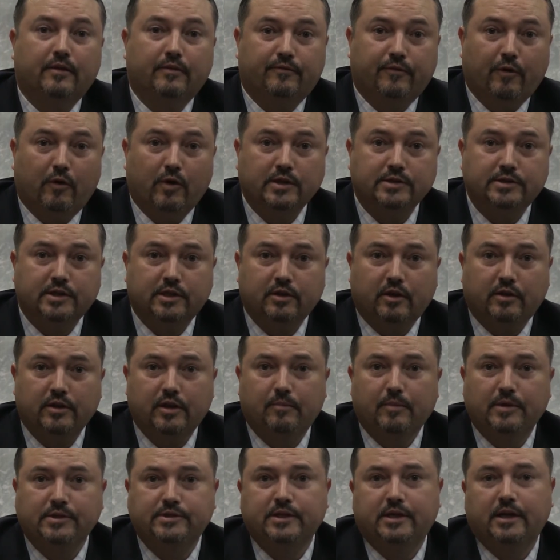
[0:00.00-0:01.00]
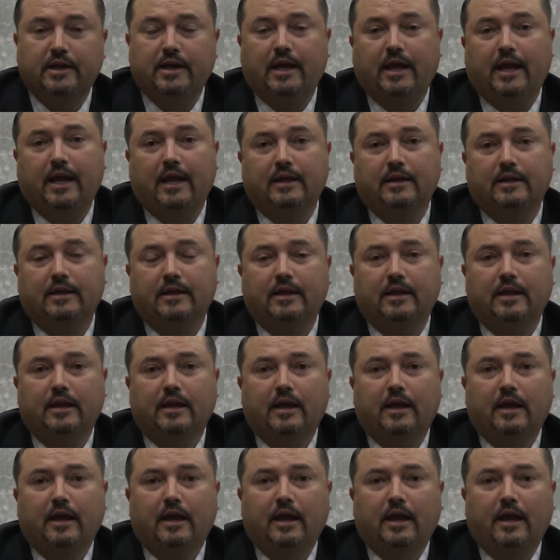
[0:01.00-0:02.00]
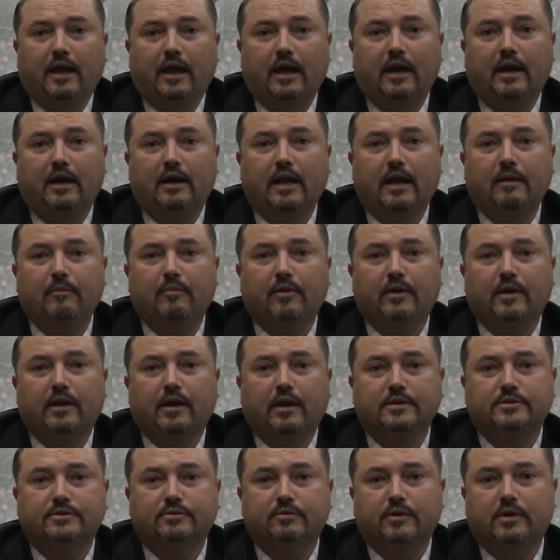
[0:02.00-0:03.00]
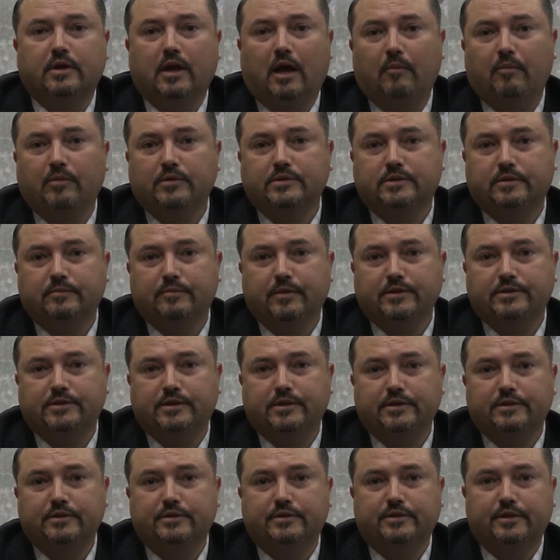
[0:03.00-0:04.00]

focusing on the mission at hand, and enabling us to accomplish the mission